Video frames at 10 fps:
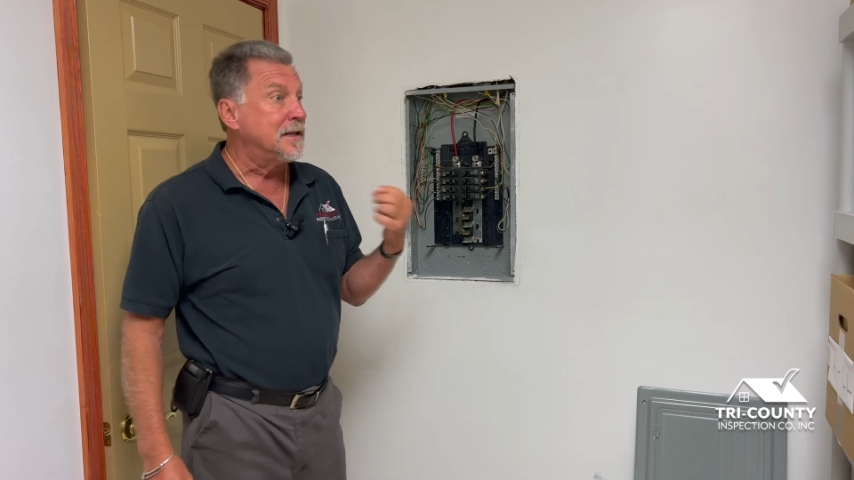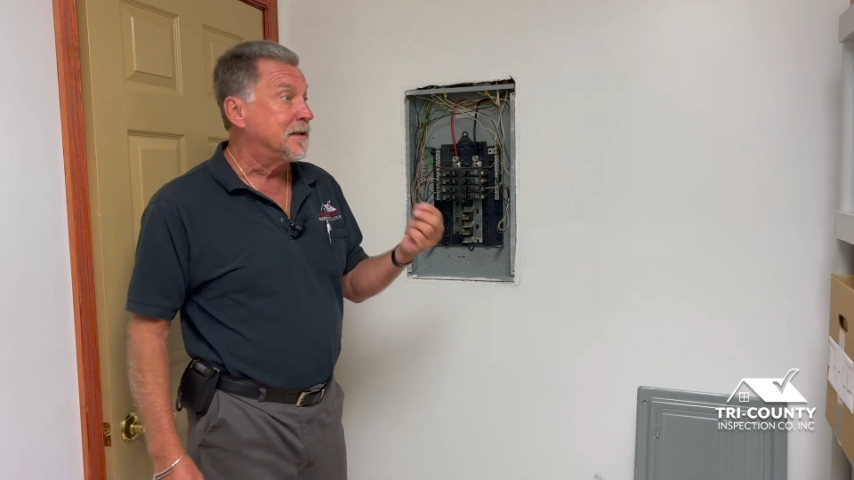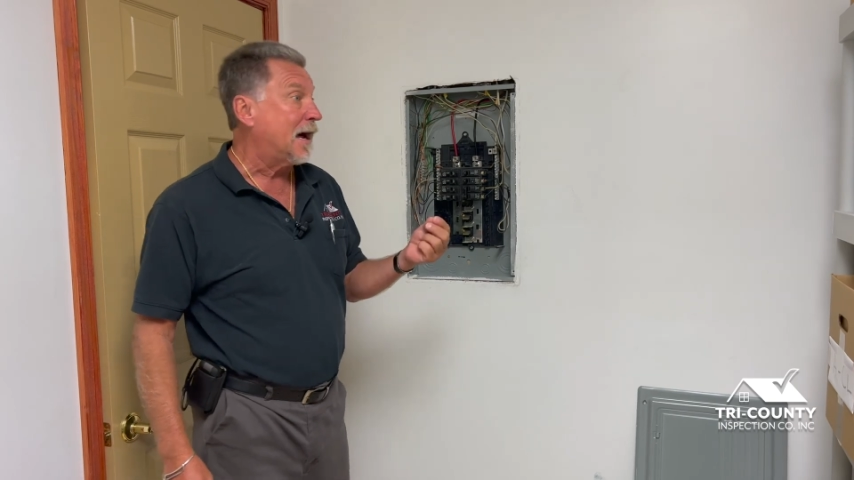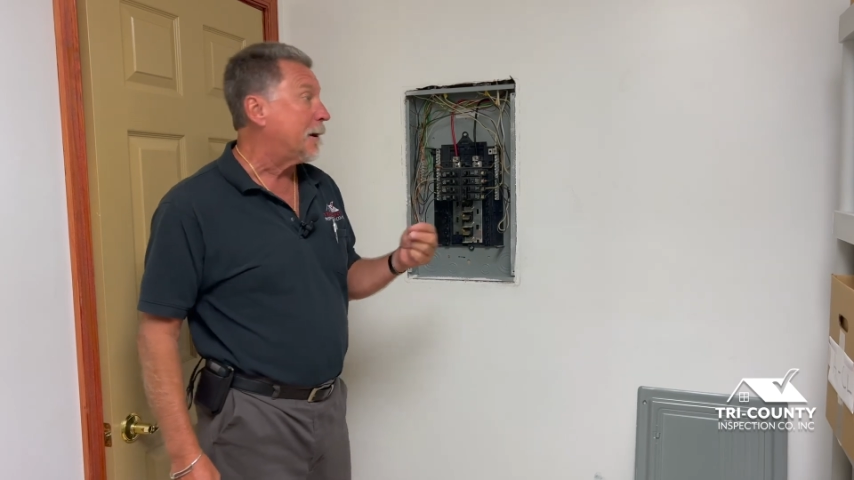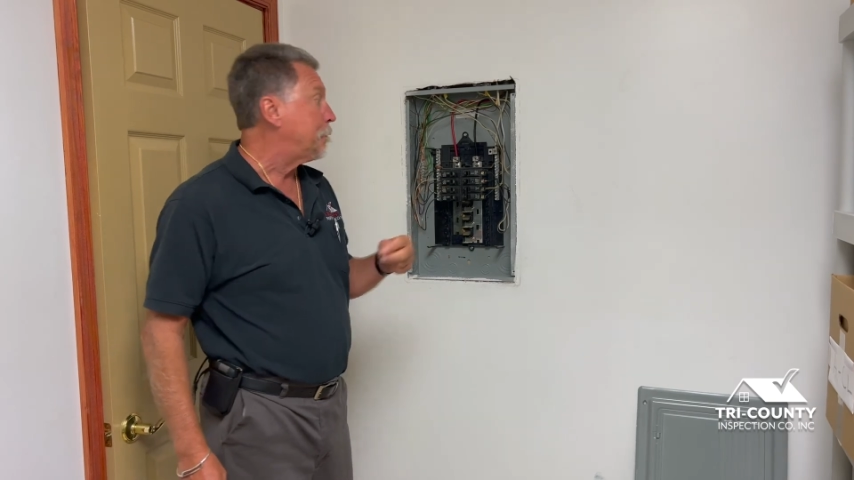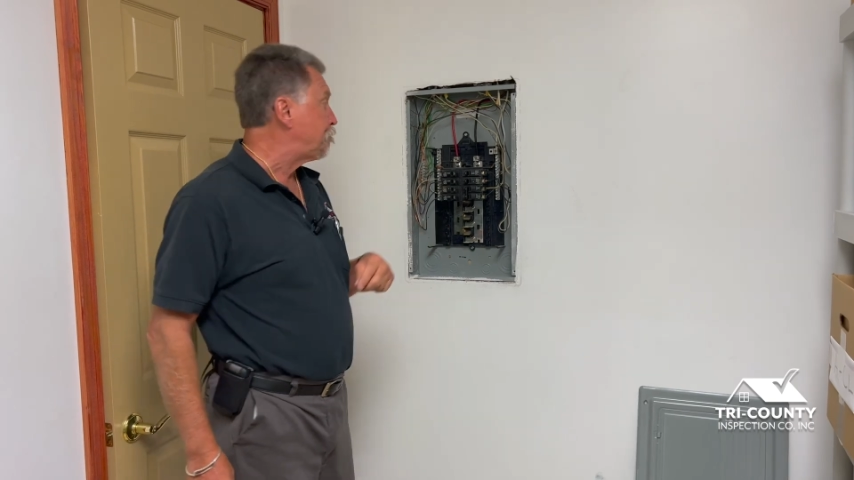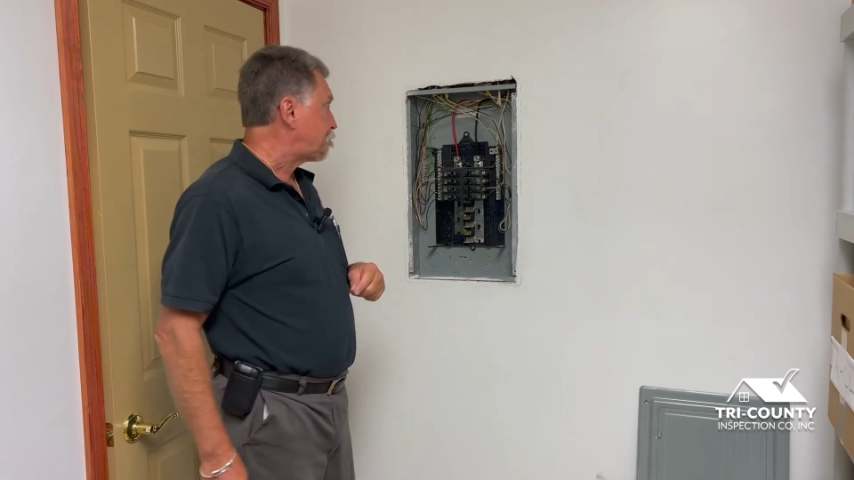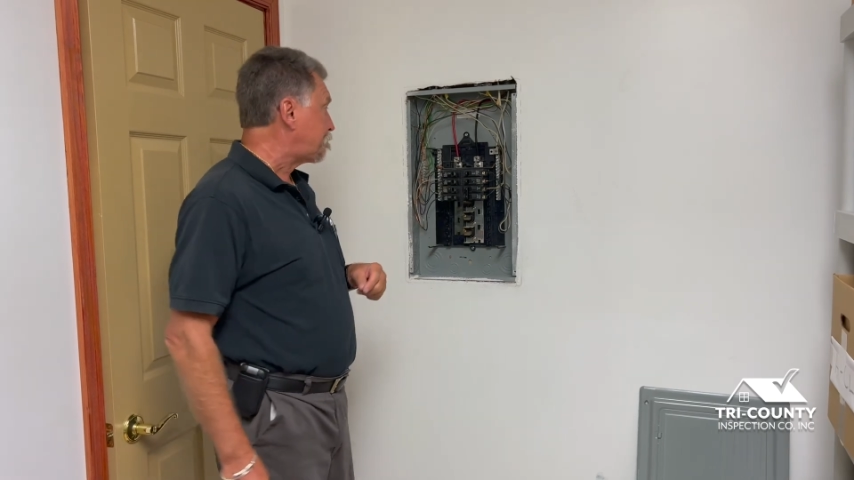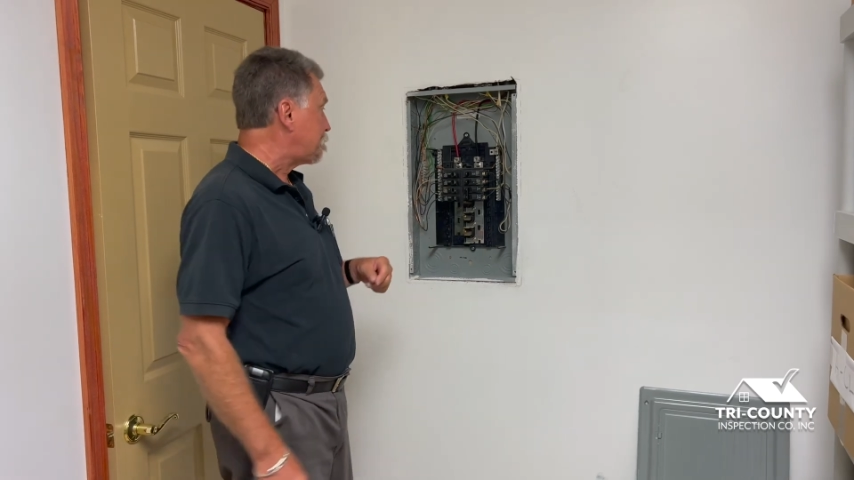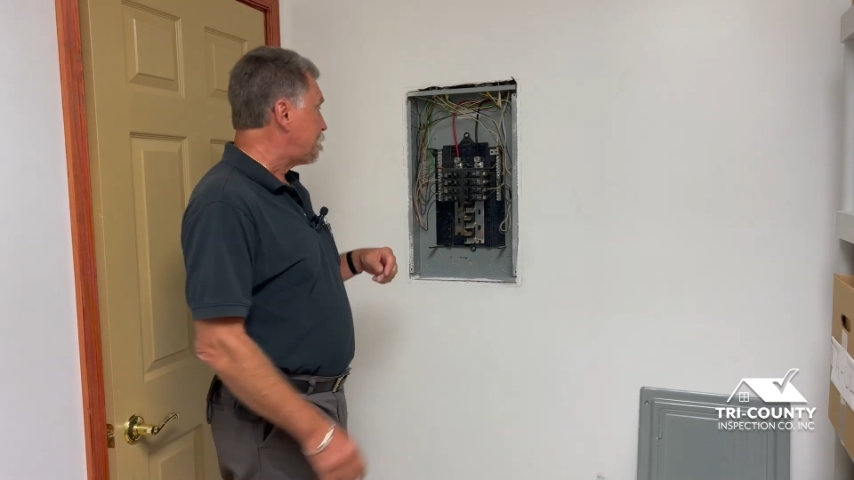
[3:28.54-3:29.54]
Now,
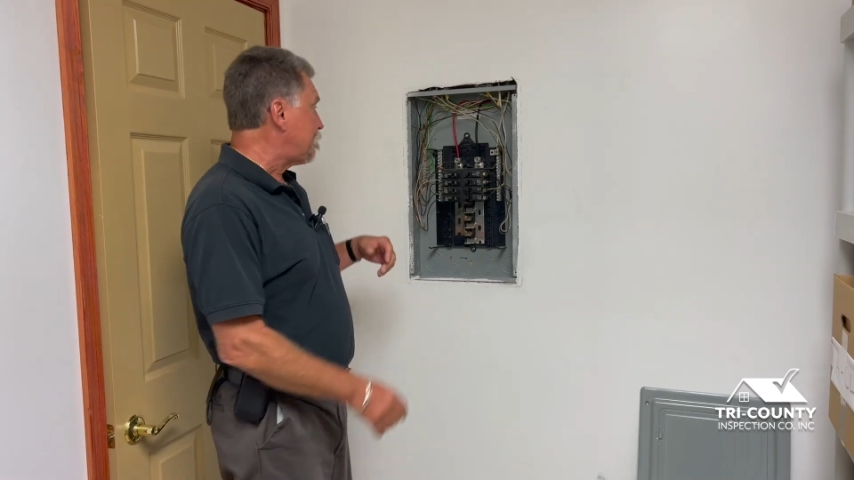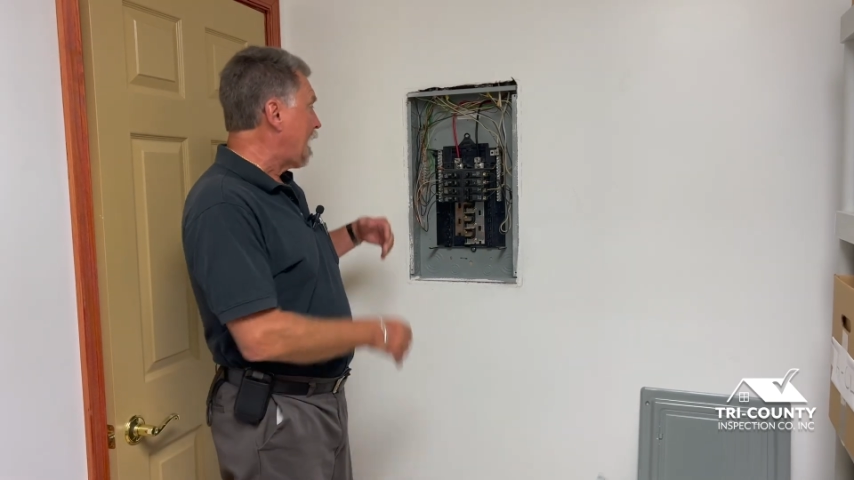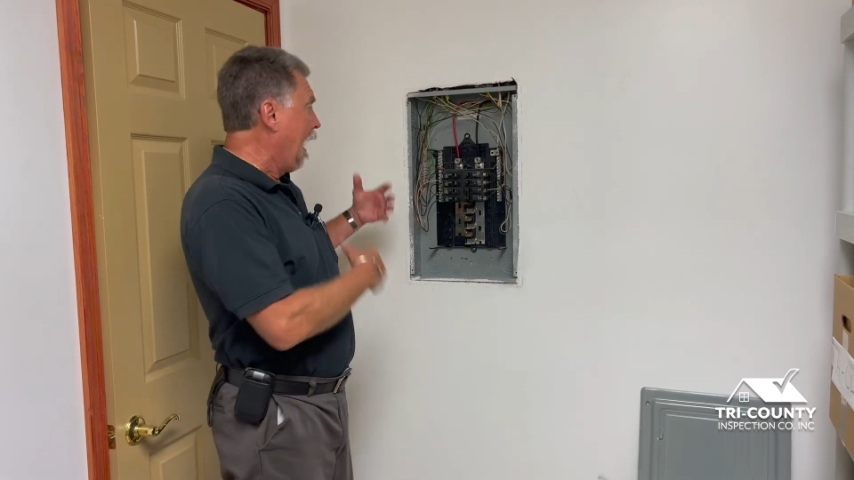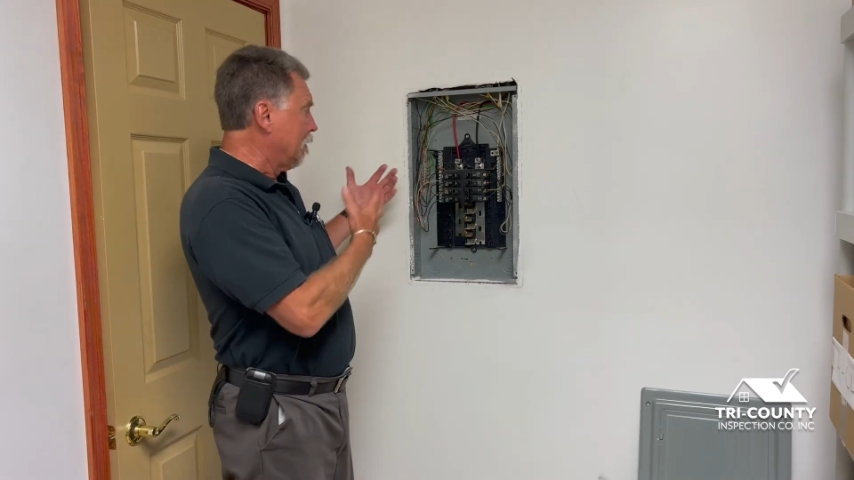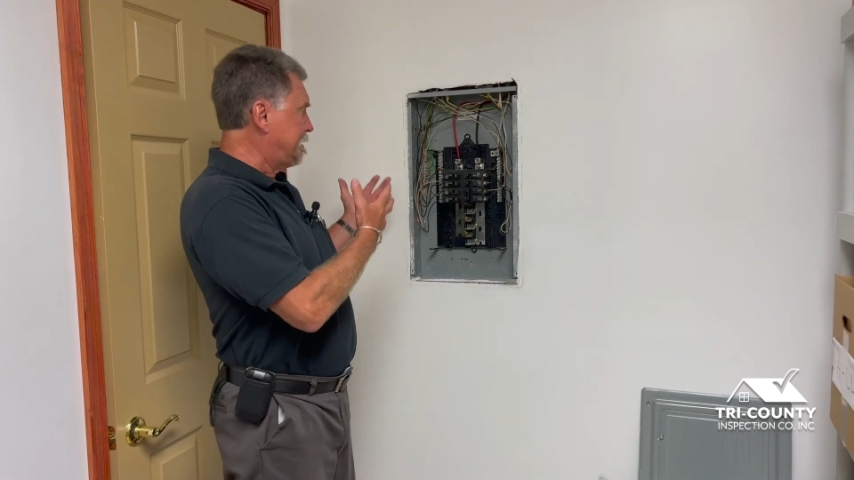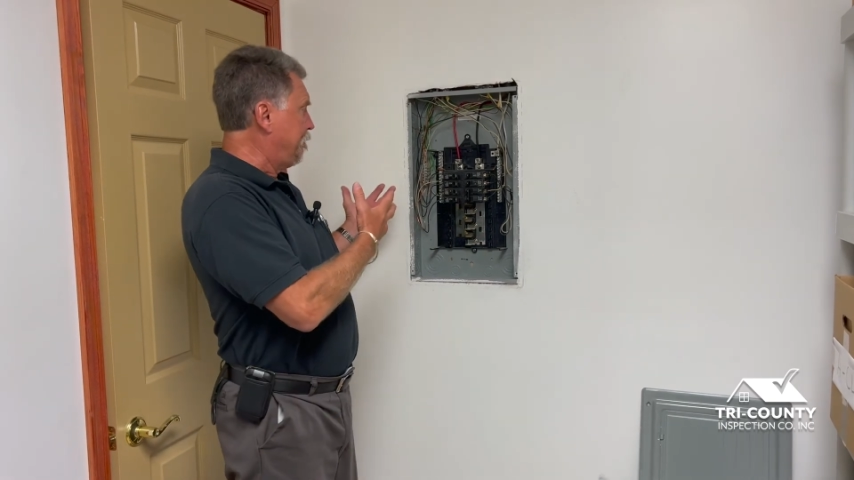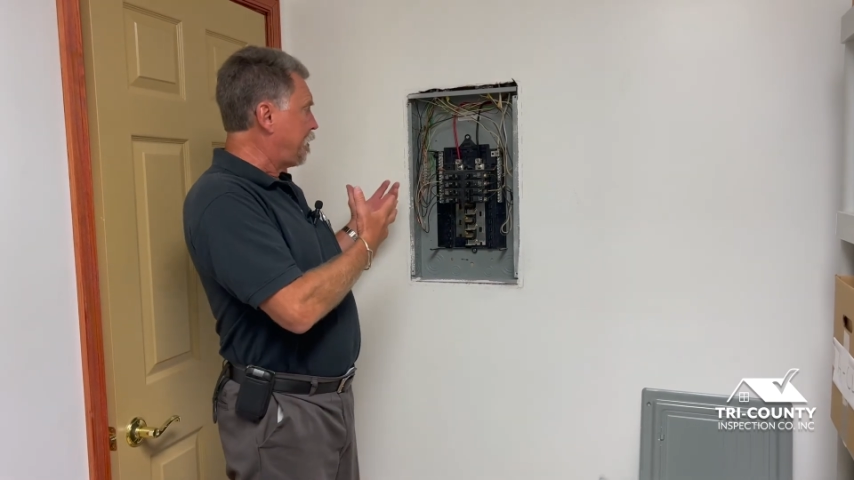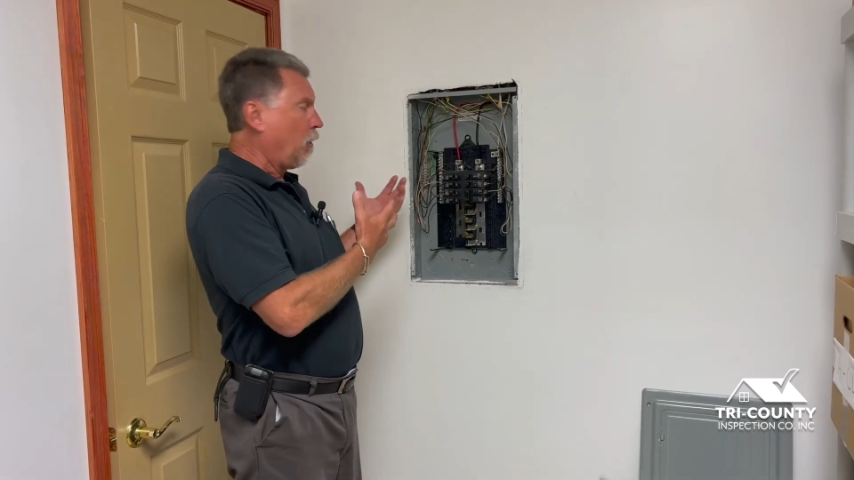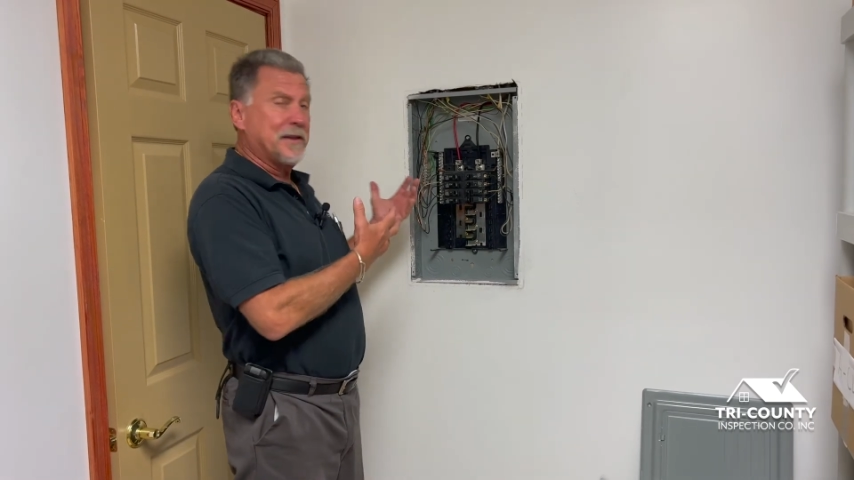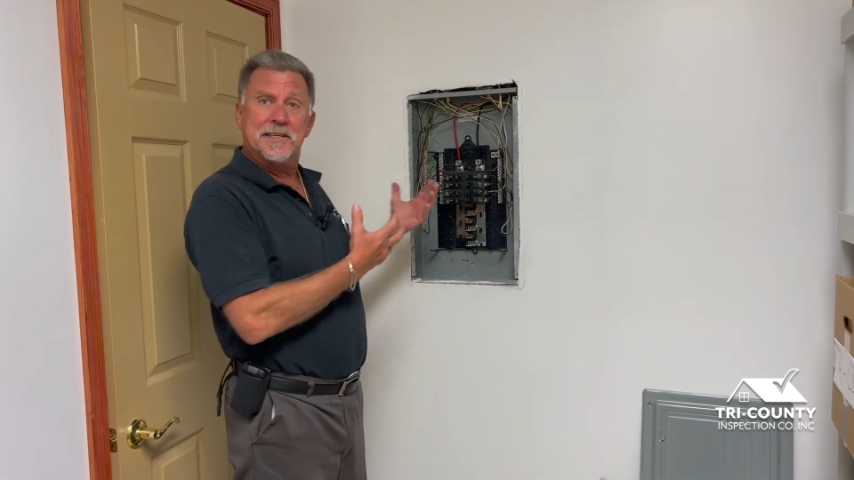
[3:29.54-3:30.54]
how
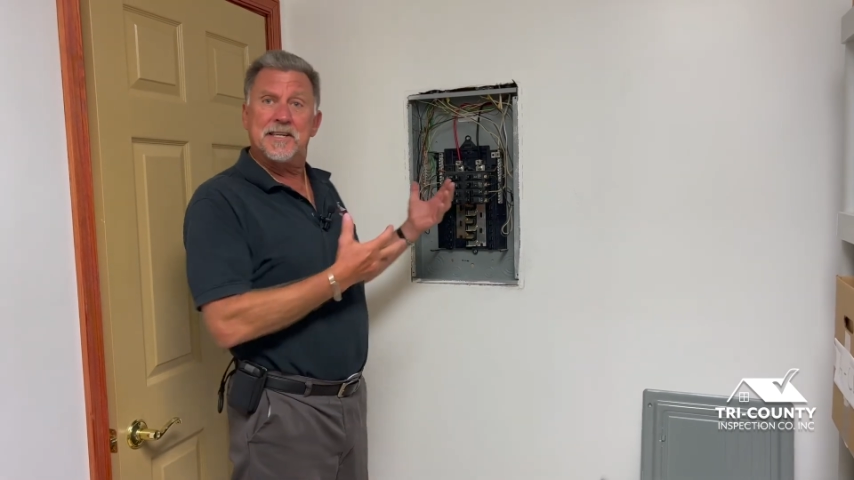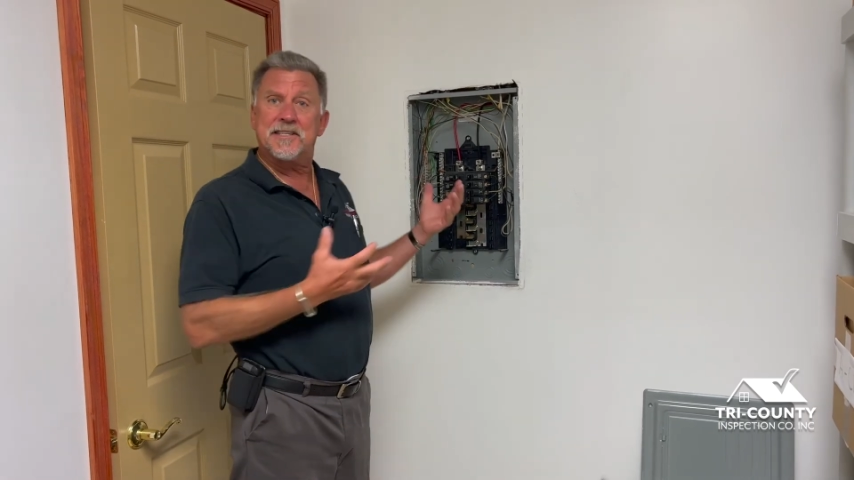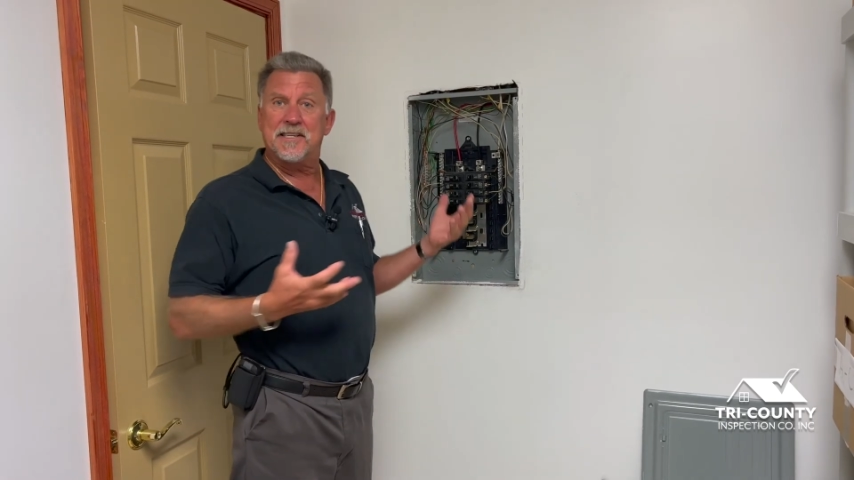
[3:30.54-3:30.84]
difficult is it